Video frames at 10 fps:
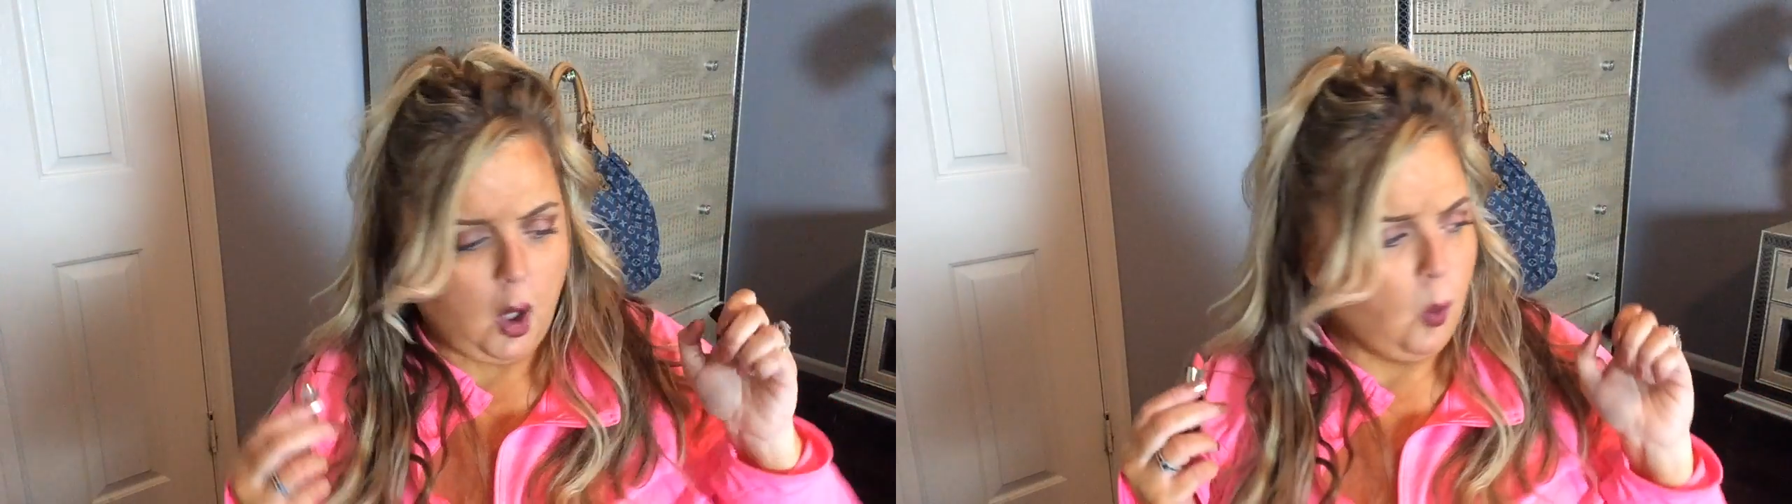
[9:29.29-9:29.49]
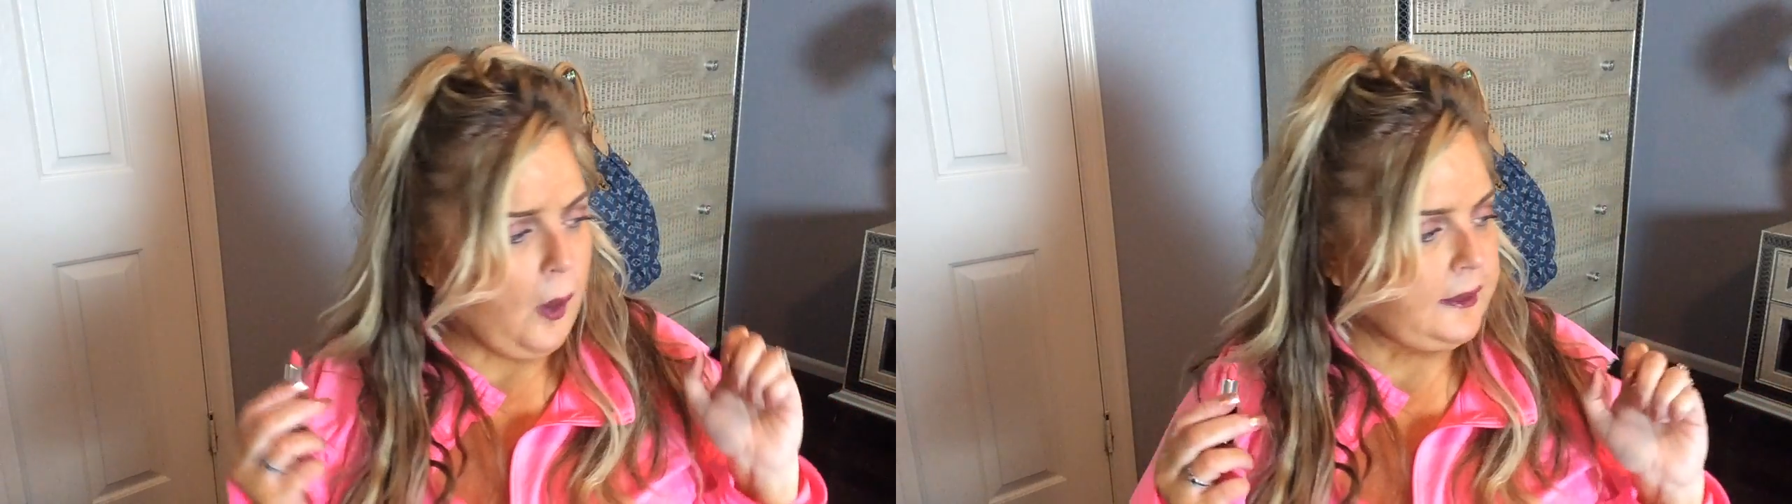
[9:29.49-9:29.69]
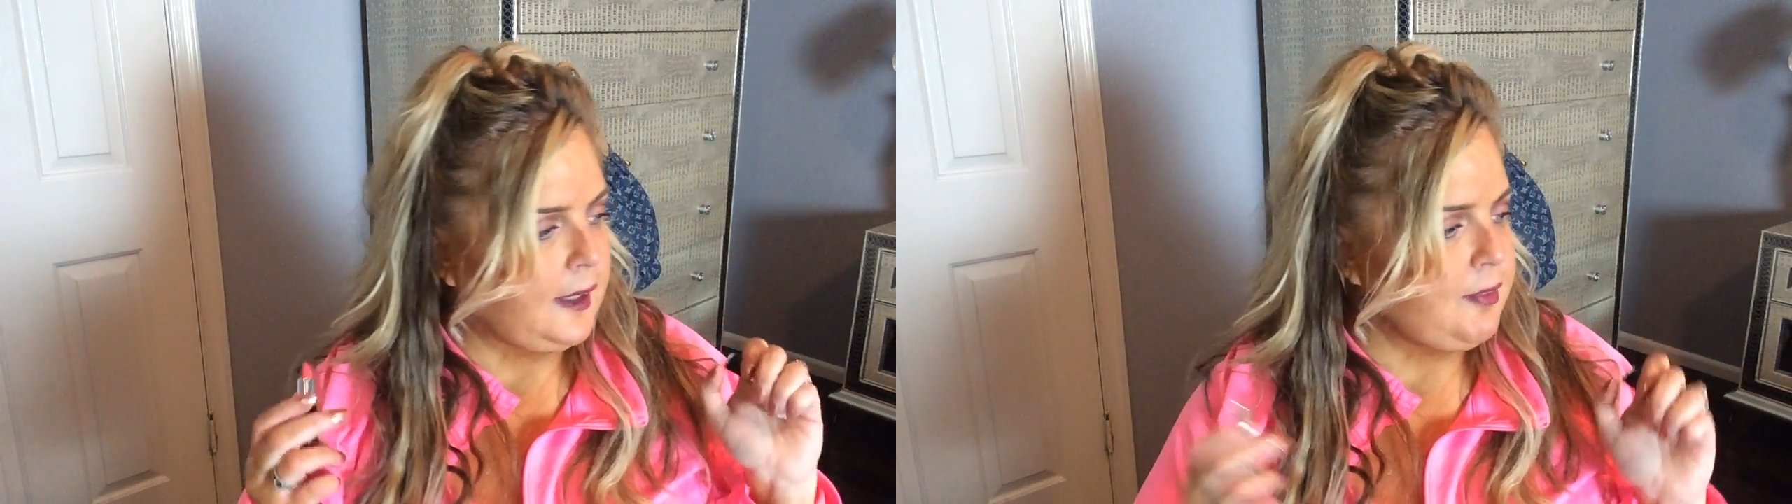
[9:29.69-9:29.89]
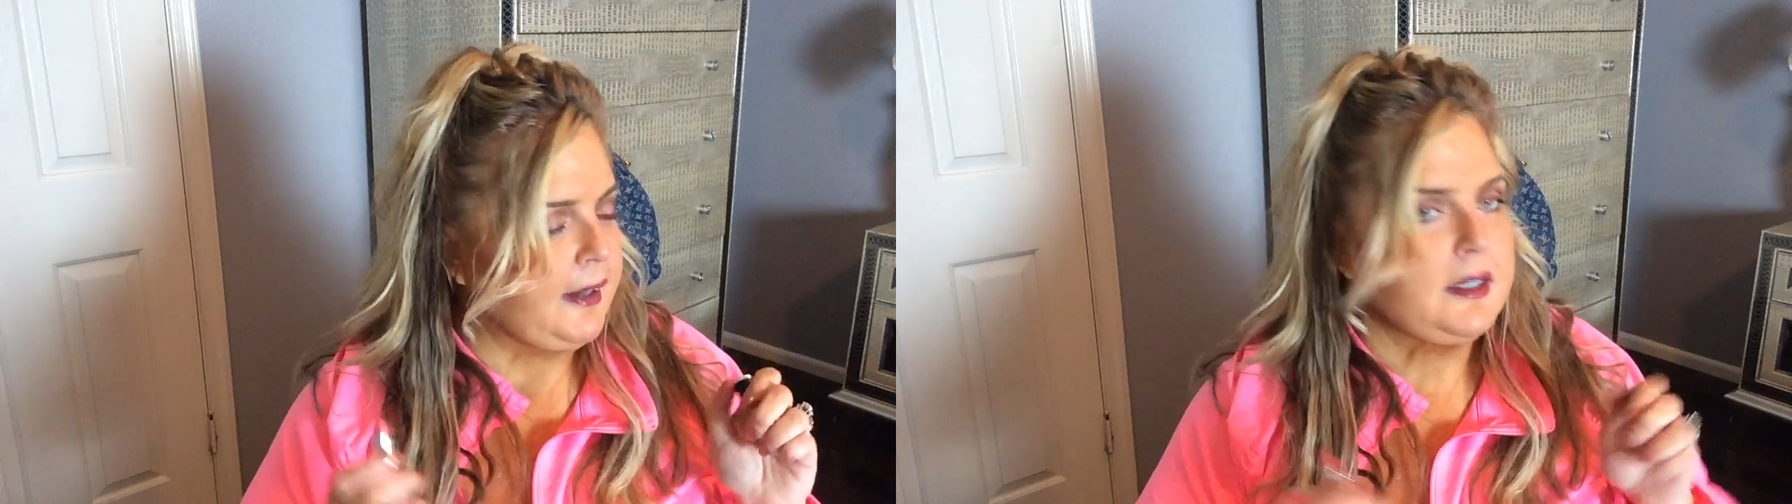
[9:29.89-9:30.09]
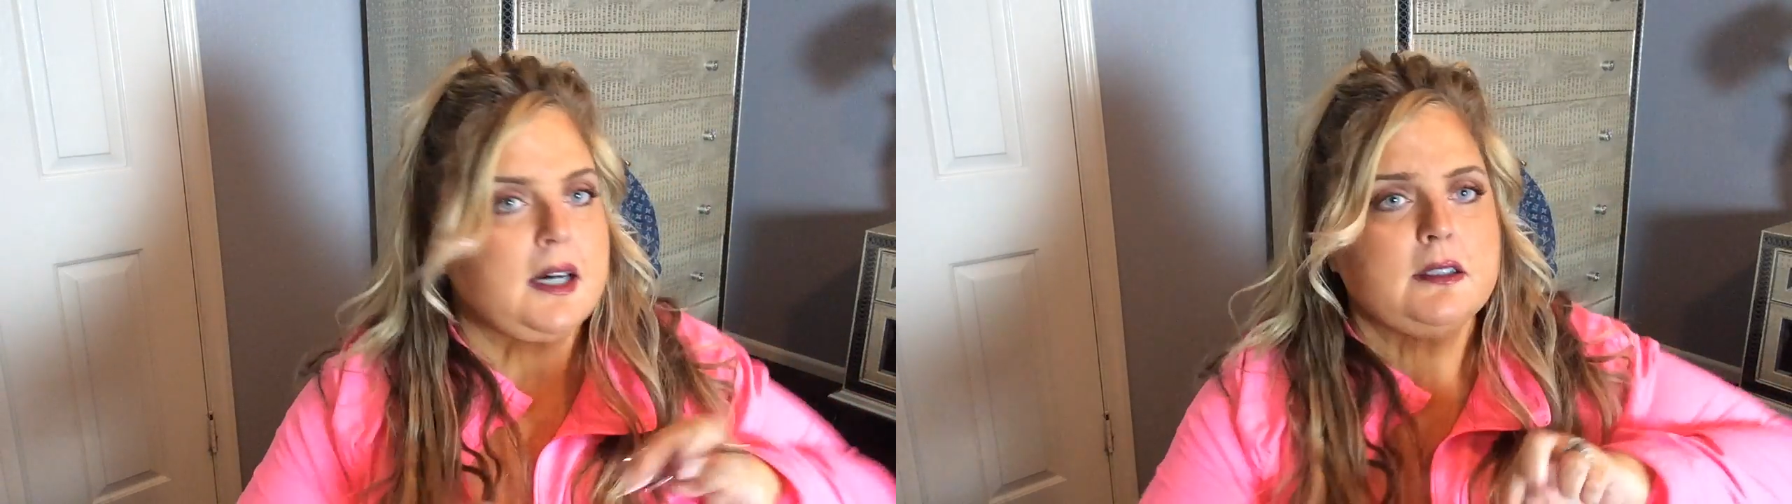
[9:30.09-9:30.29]
Oh, I love
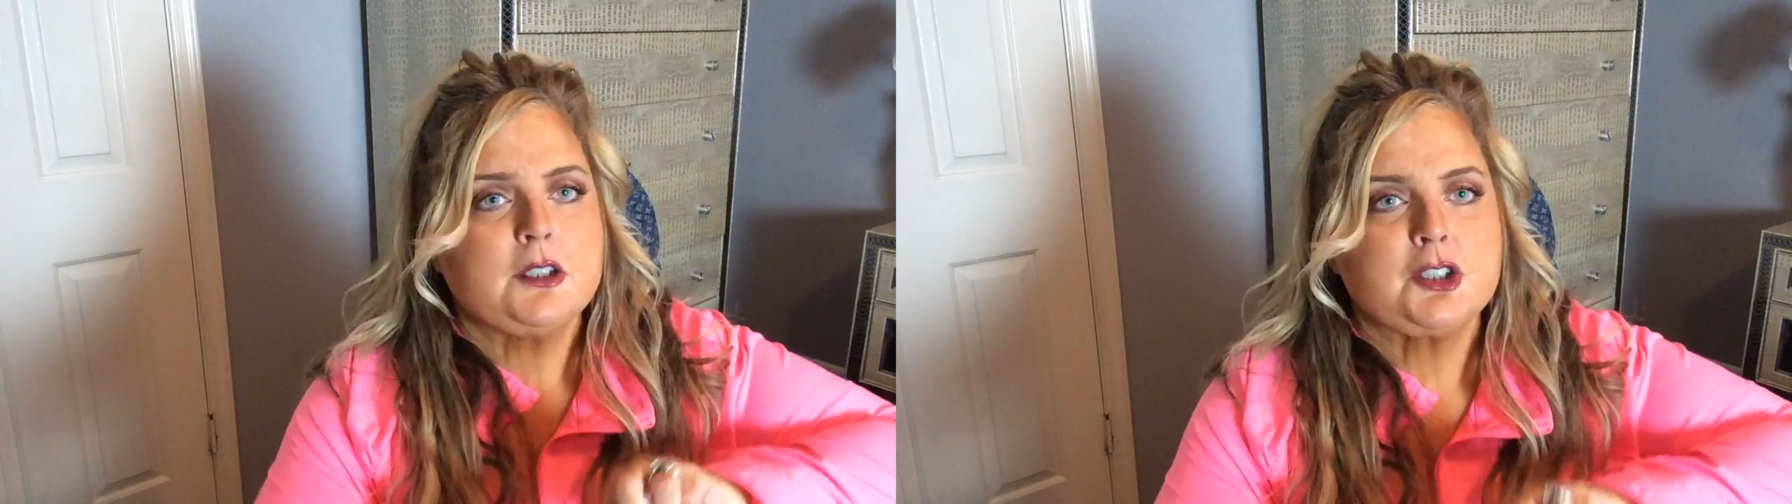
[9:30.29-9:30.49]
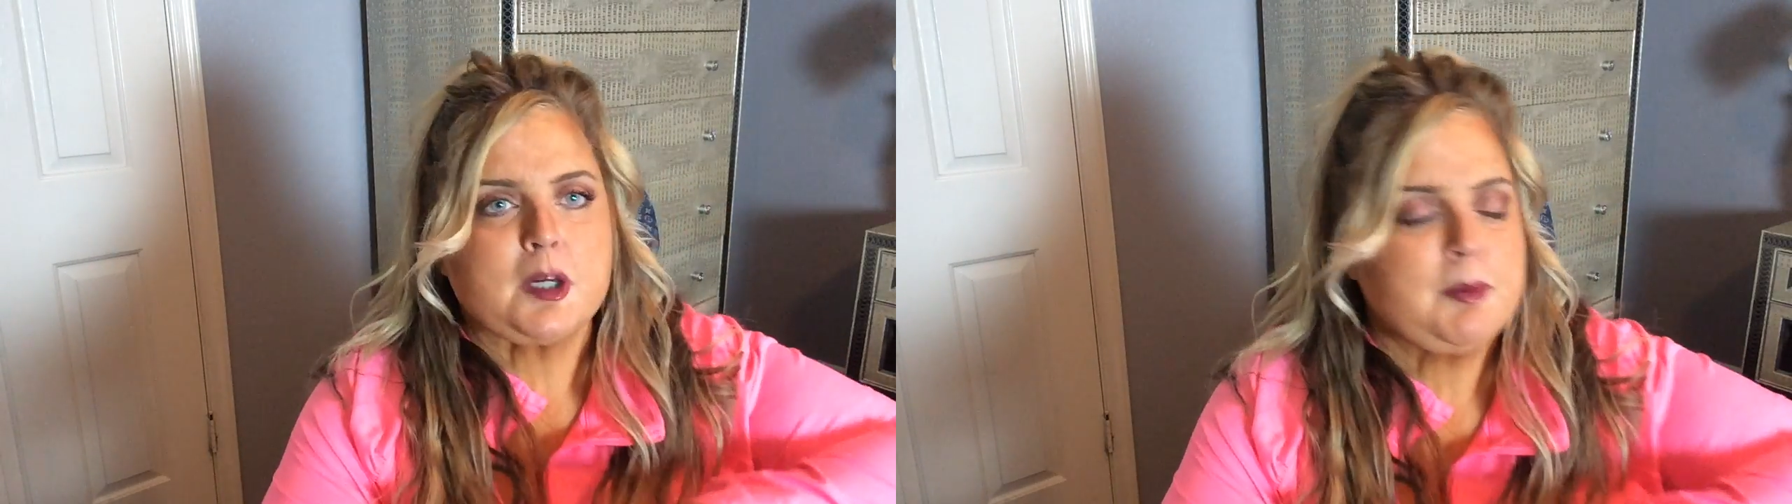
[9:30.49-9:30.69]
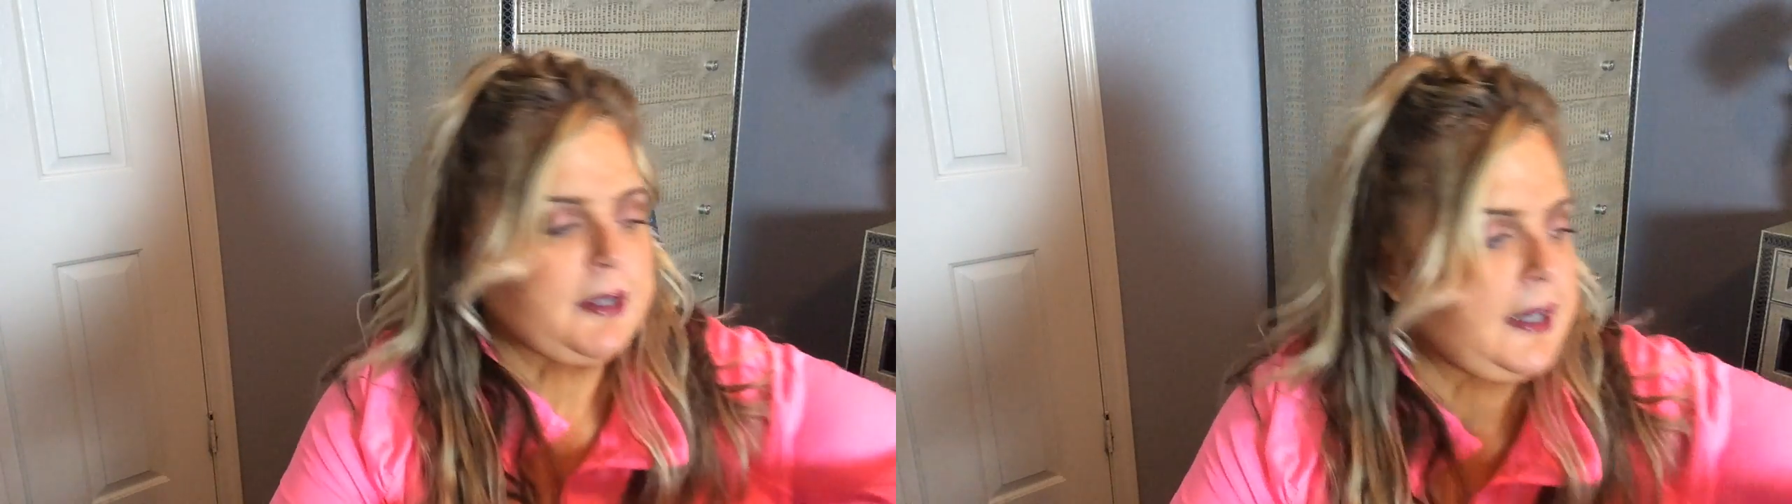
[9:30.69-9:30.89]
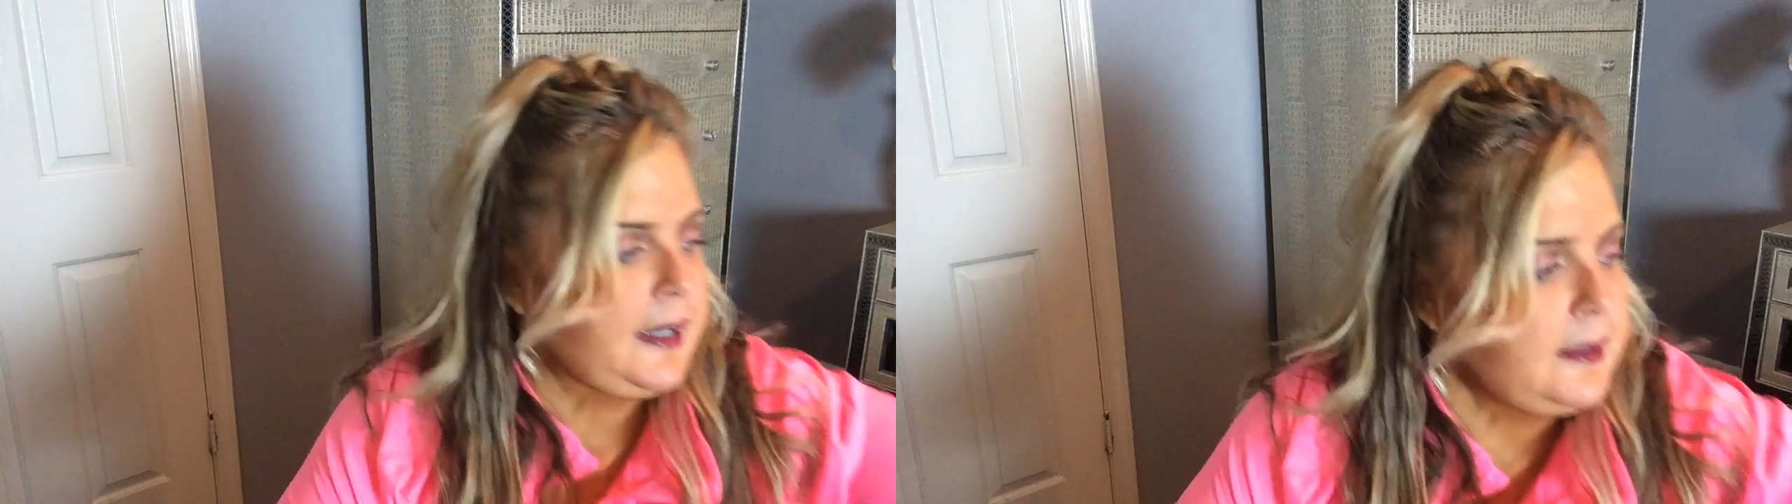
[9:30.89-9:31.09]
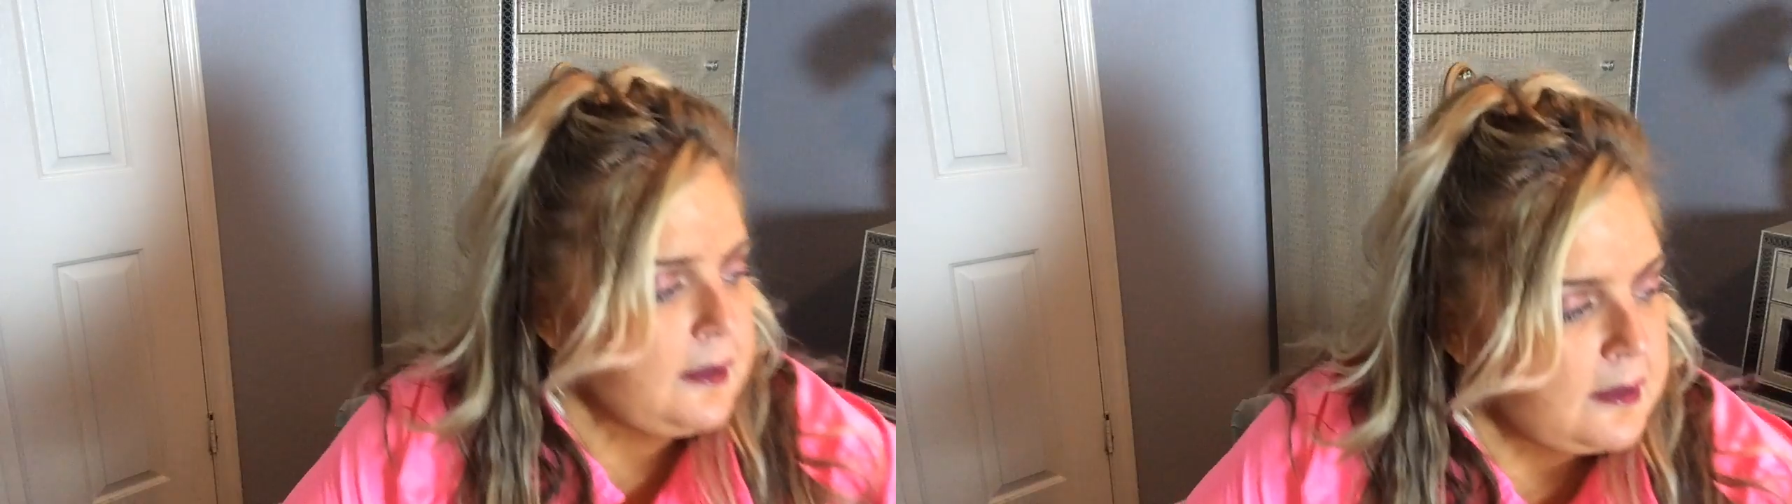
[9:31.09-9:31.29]
that color. Should I put it
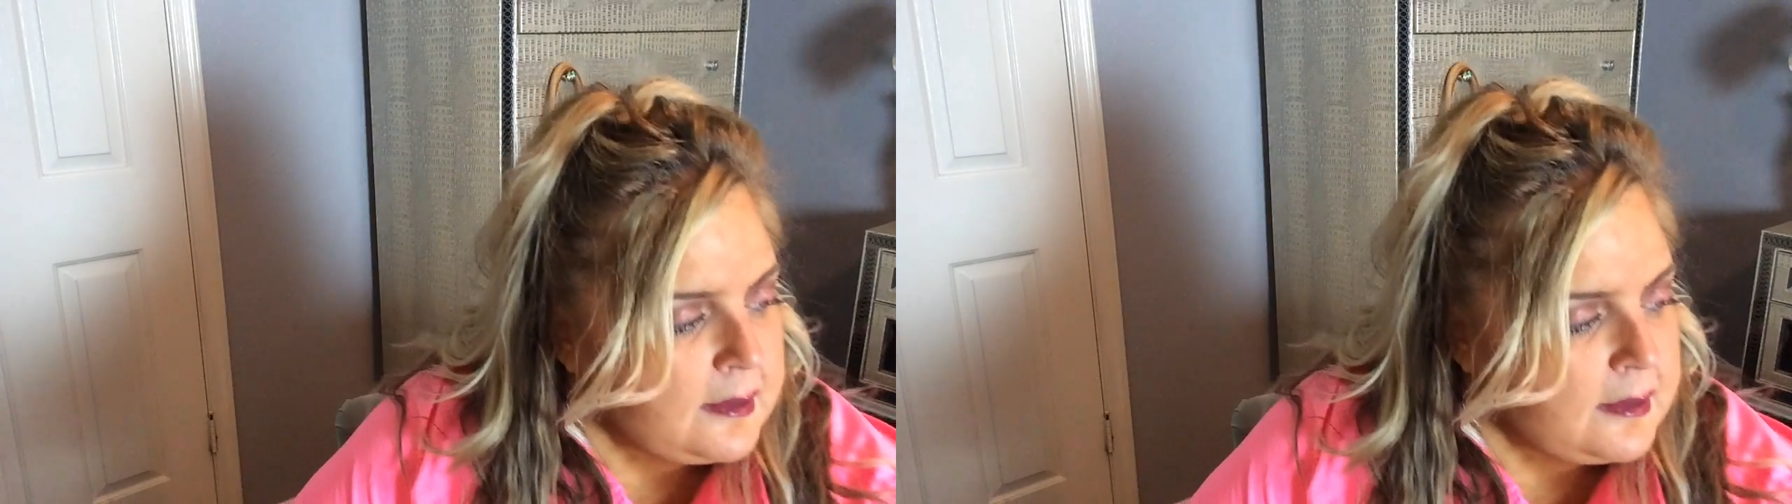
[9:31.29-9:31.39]
on?